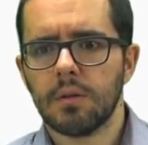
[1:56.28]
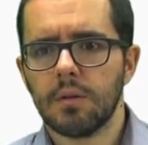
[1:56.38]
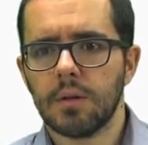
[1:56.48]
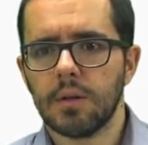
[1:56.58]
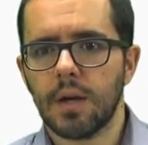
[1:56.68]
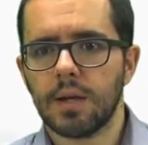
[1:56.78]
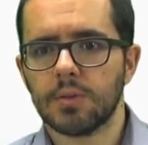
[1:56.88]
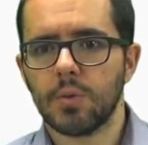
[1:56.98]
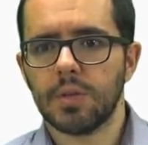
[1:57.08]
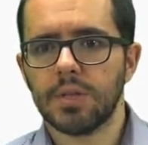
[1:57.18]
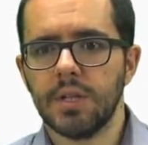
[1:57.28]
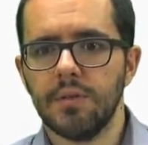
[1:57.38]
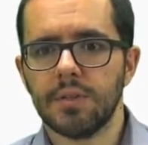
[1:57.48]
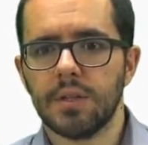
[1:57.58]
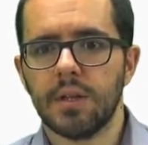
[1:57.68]
It has to receive
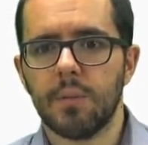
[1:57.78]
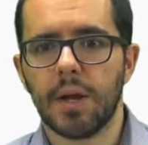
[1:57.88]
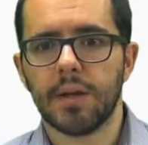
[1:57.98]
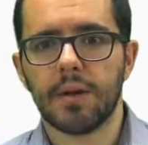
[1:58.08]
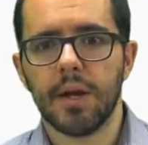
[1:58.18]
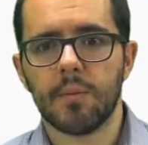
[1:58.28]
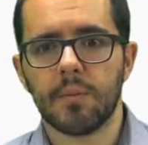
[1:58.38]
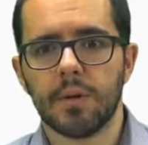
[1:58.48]
the player name.